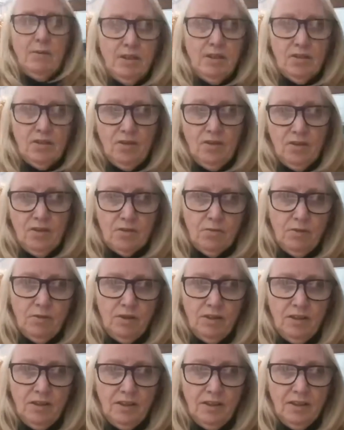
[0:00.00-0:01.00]
church
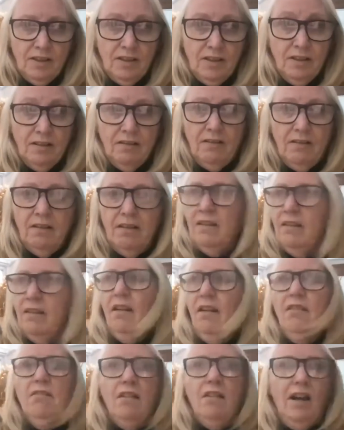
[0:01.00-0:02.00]
were.
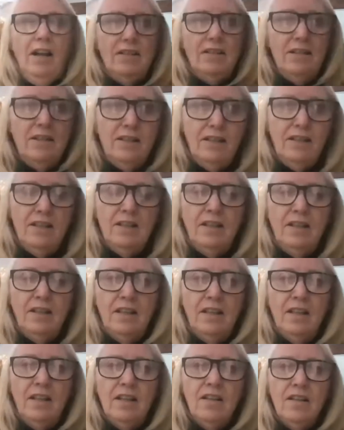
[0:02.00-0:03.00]
No idea.
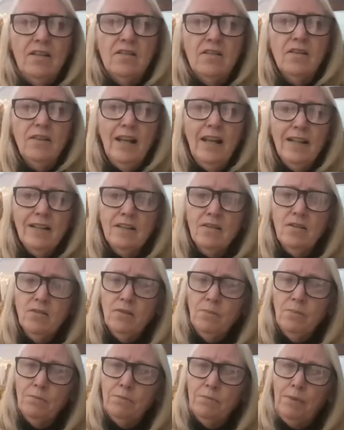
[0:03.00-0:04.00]
So that
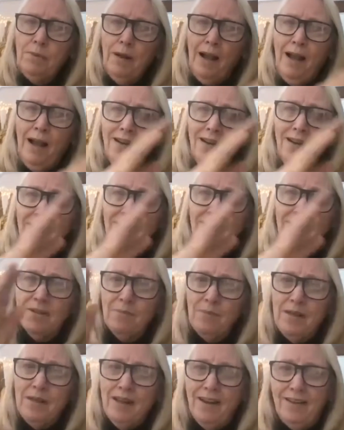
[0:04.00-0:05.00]
sort of passed
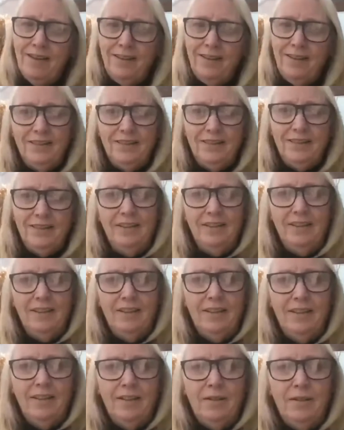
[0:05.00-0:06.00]
me a little
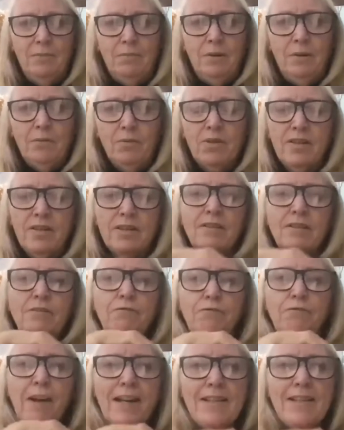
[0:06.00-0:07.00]
but was still
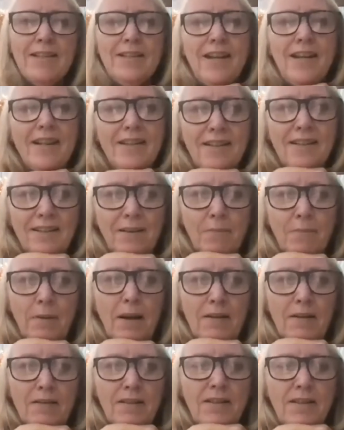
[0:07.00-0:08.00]
fascinating
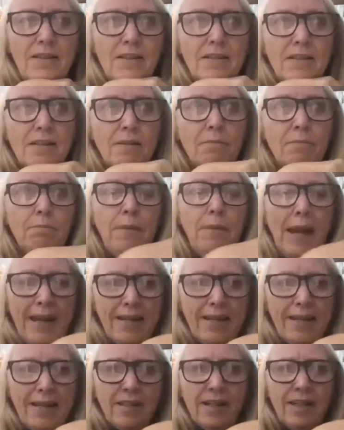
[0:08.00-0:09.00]
about these
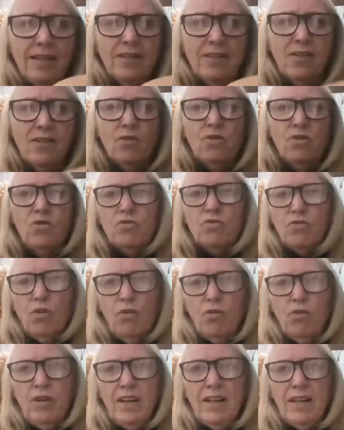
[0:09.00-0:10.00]
paintings or
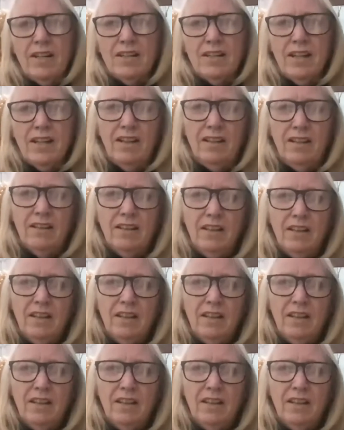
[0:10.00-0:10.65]
drawings and